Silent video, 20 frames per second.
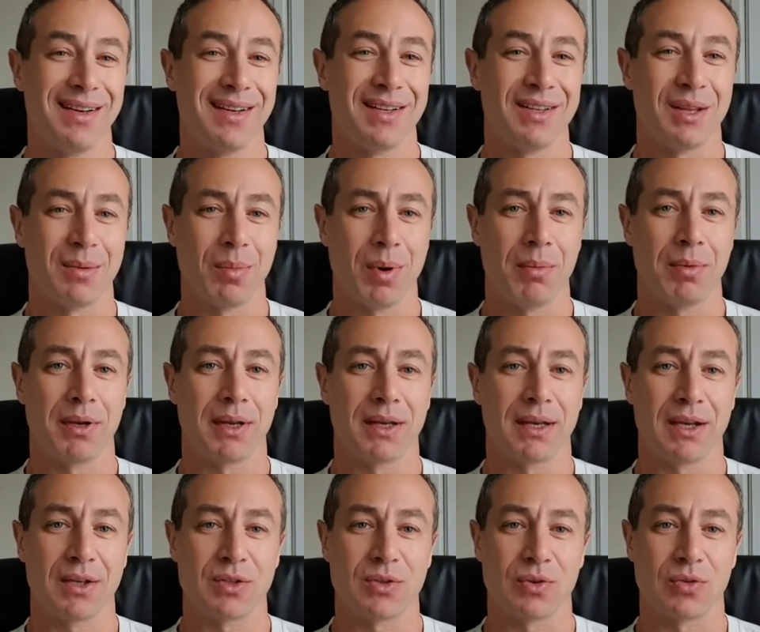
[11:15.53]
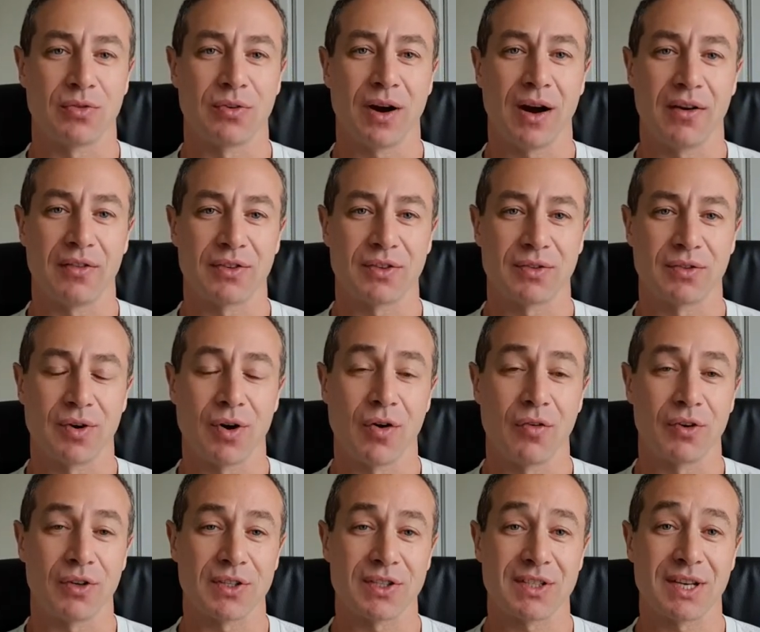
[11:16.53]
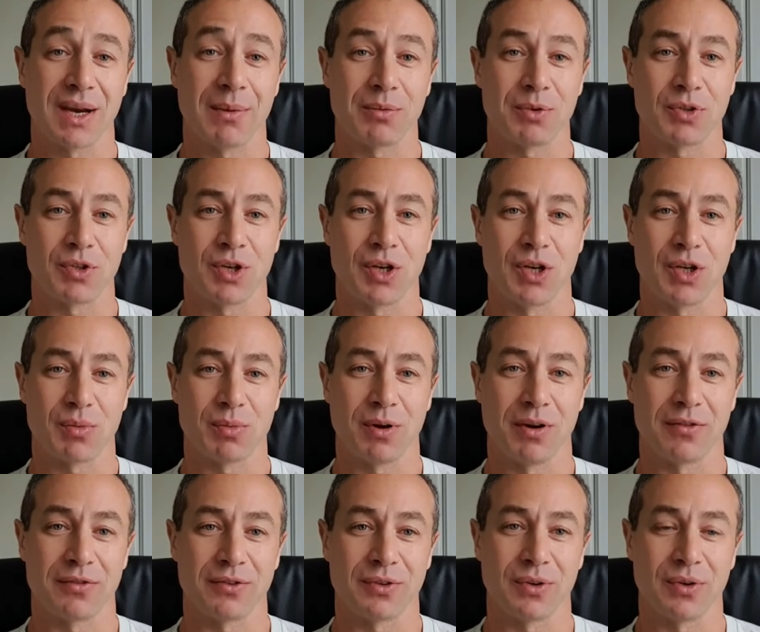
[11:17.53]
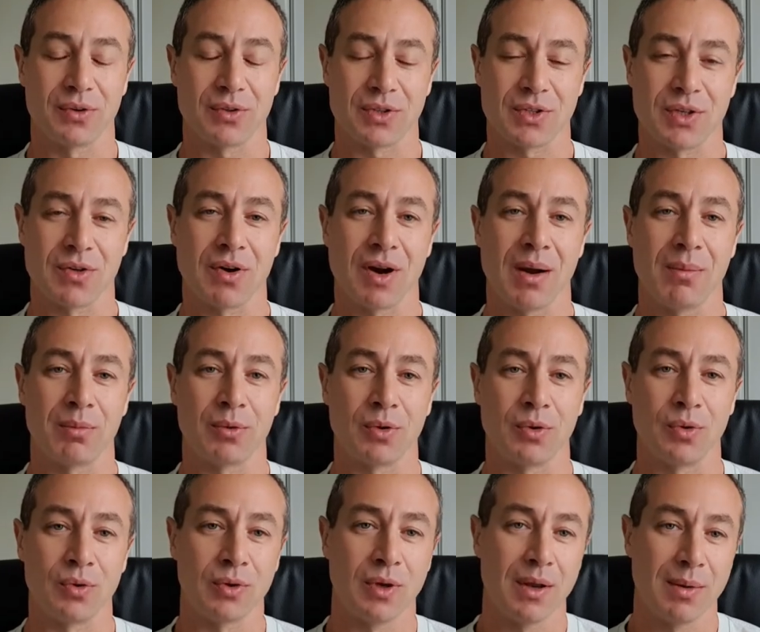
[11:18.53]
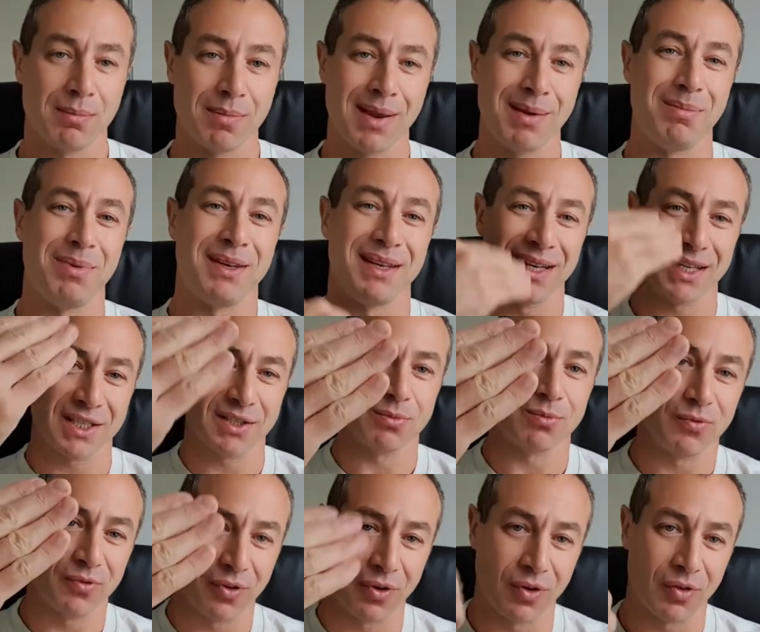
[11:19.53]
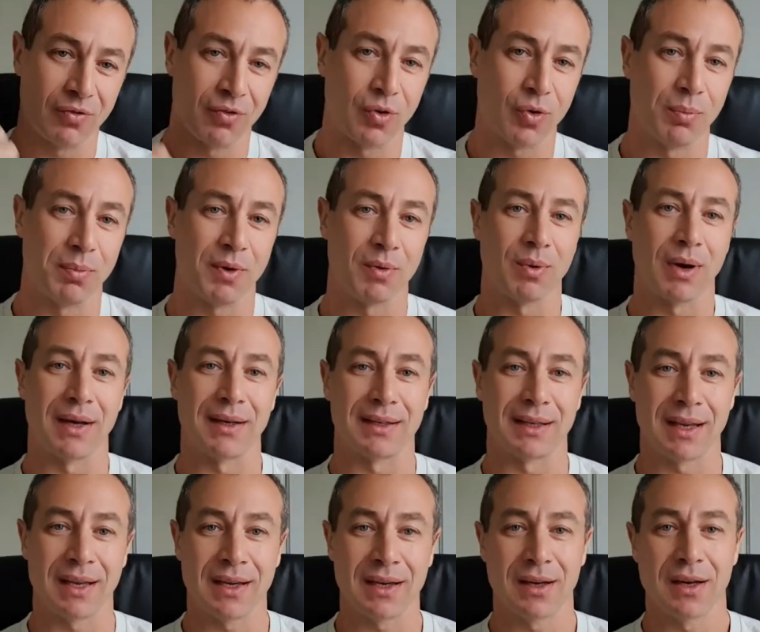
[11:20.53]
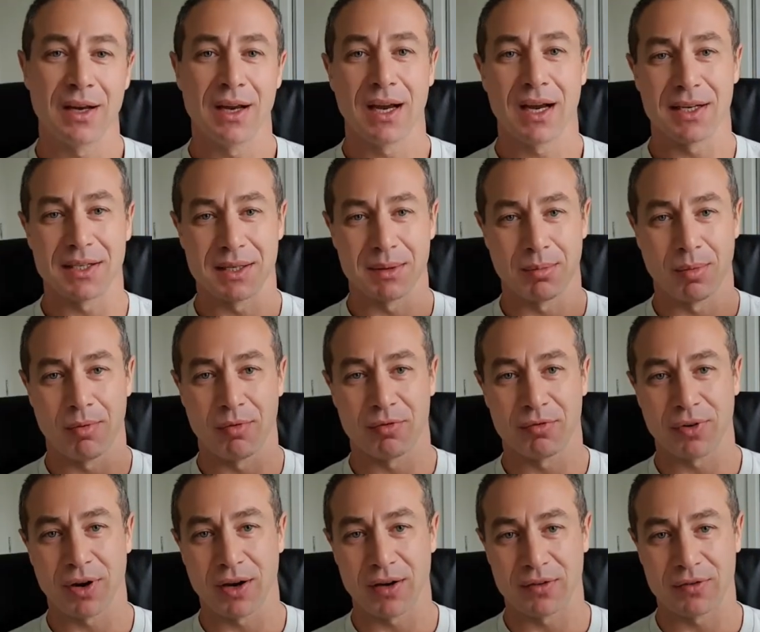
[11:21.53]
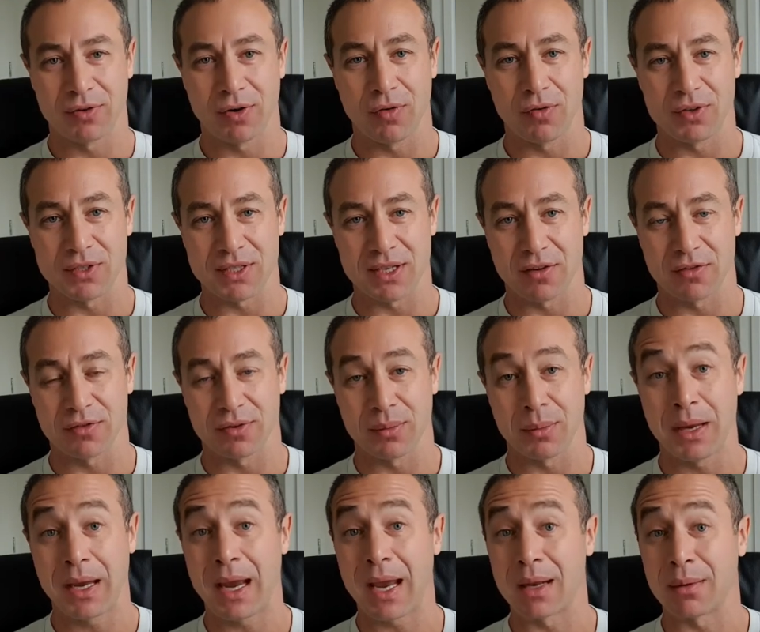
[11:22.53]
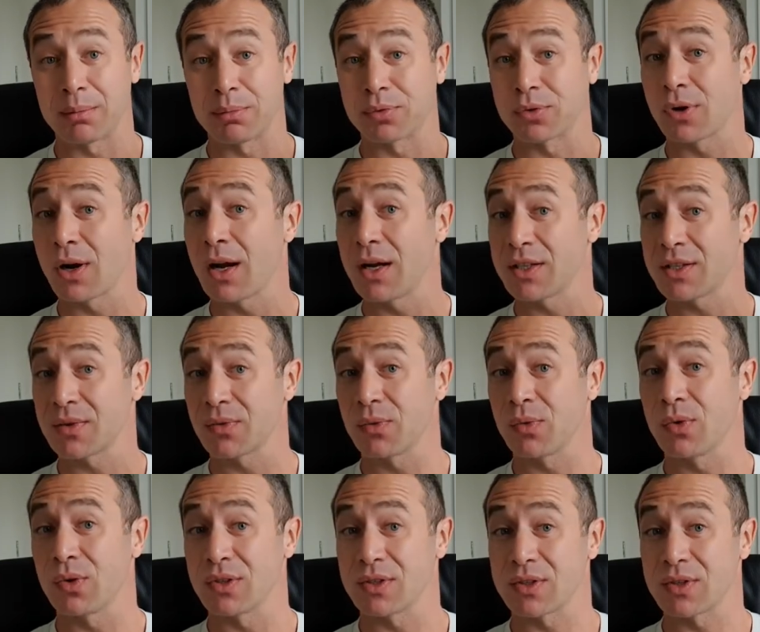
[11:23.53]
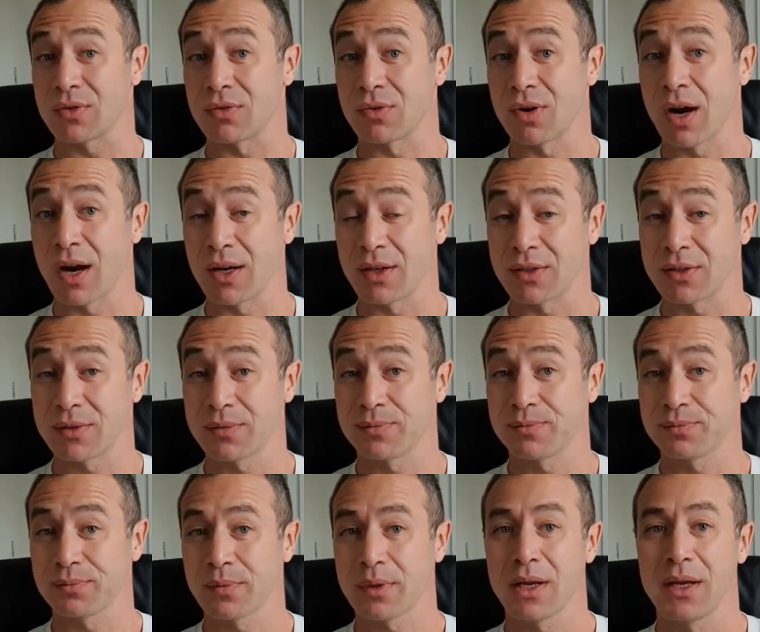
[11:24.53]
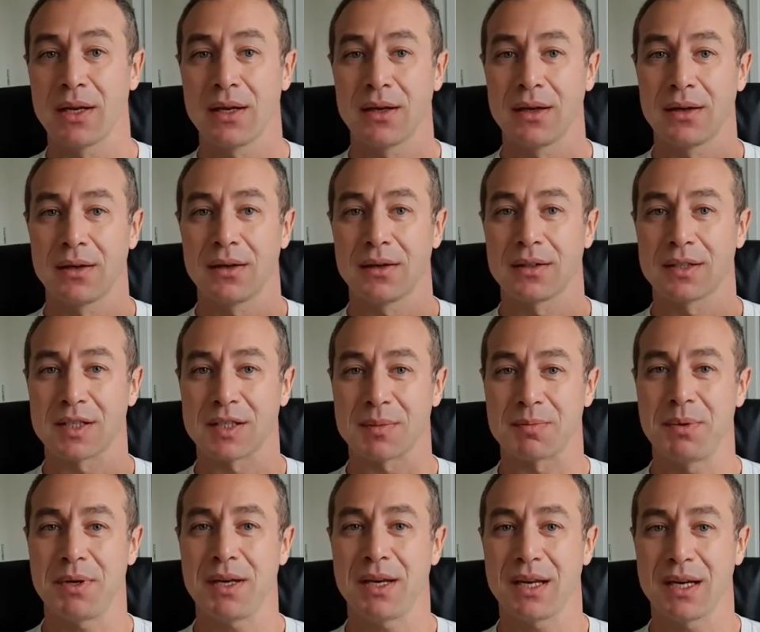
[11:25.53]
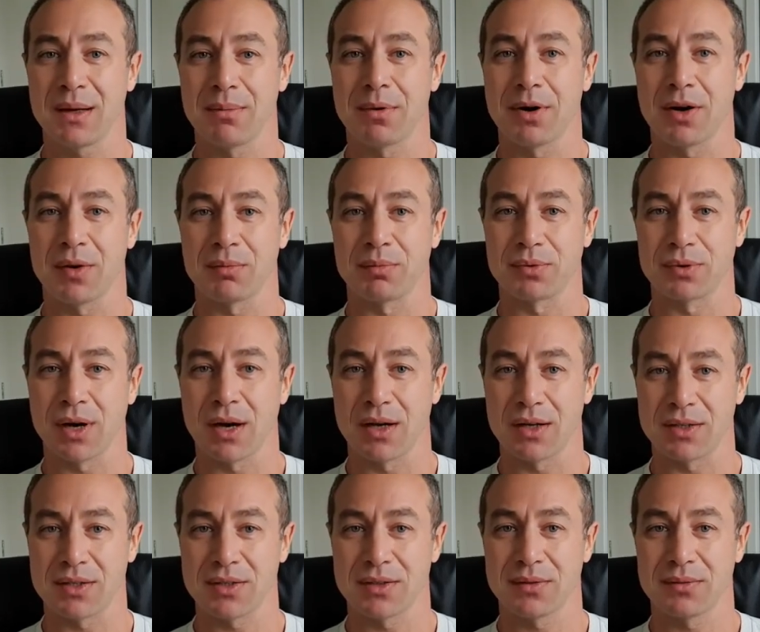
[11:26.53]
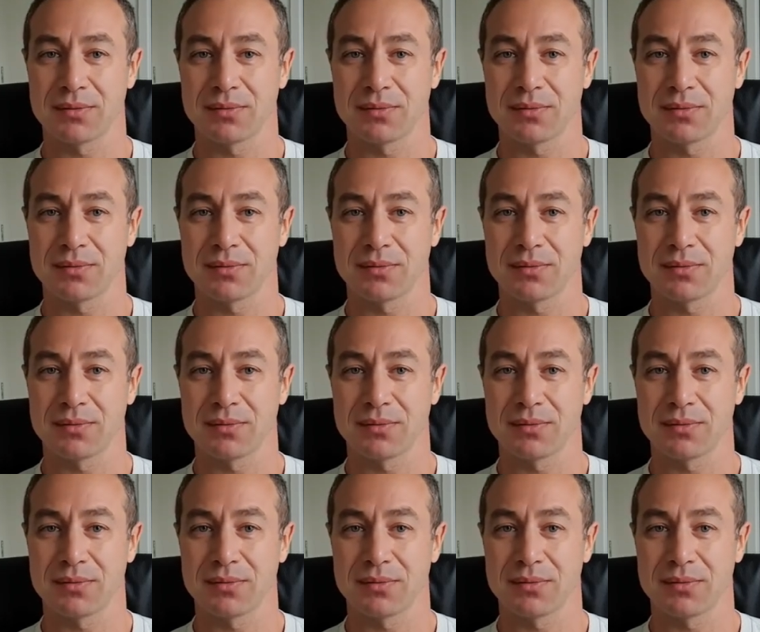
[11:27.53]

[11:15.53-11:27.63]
The moment I get to 512, it's time to change my phone, so I'm good. Maybe next phone will be 1 gig. At the moment 512 is enough for me, and price was right. Speaking about price,